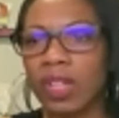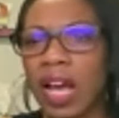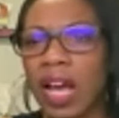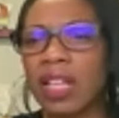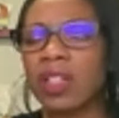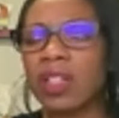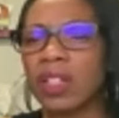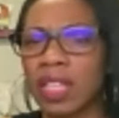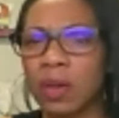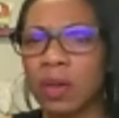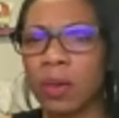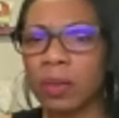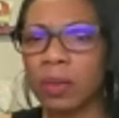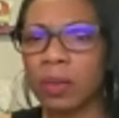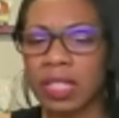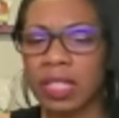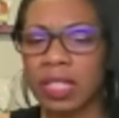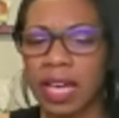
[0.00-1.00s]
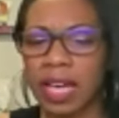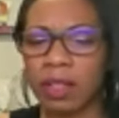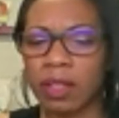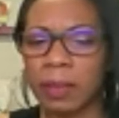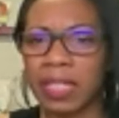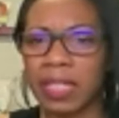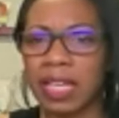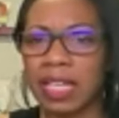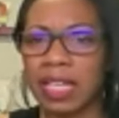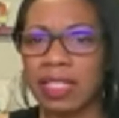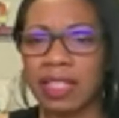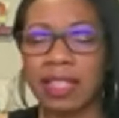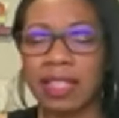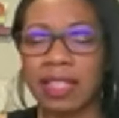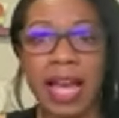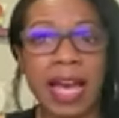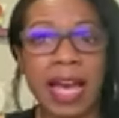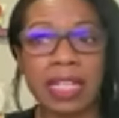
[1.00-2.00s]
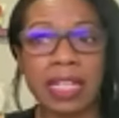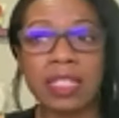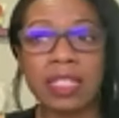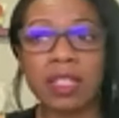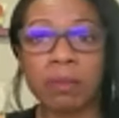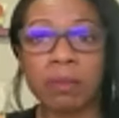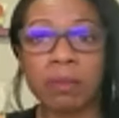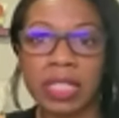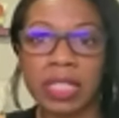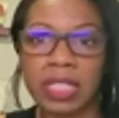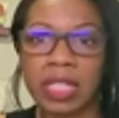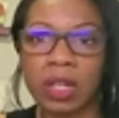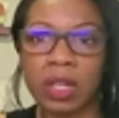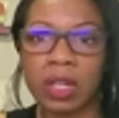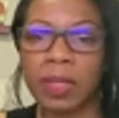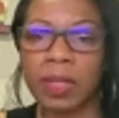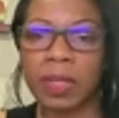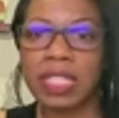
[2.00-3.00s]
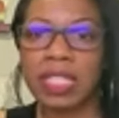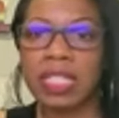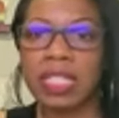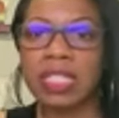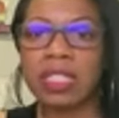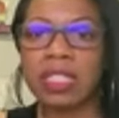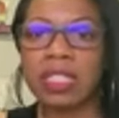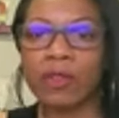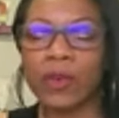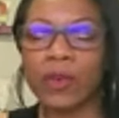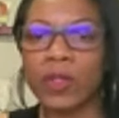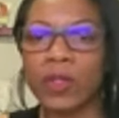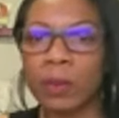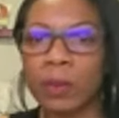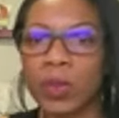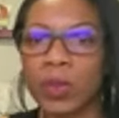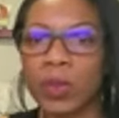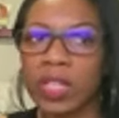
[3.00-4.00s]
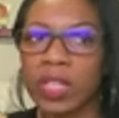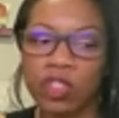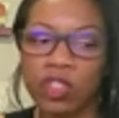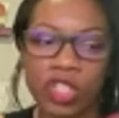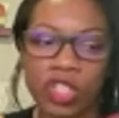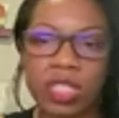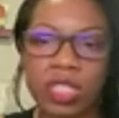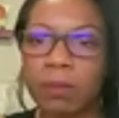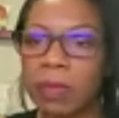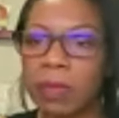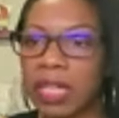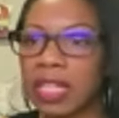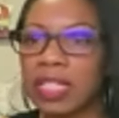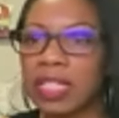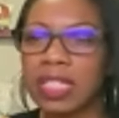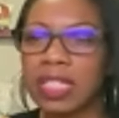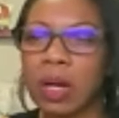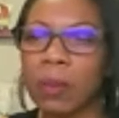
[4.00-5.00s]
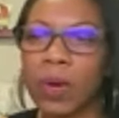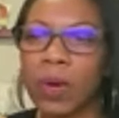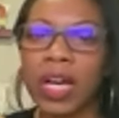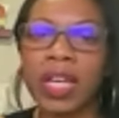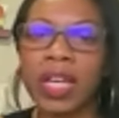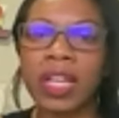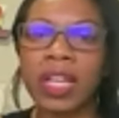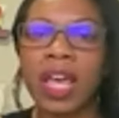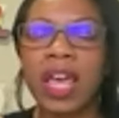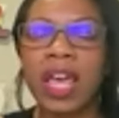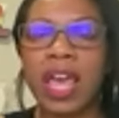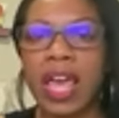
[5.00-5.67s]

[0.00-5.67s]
how long they work together because that is a big deal because it's the difference between just meeting someone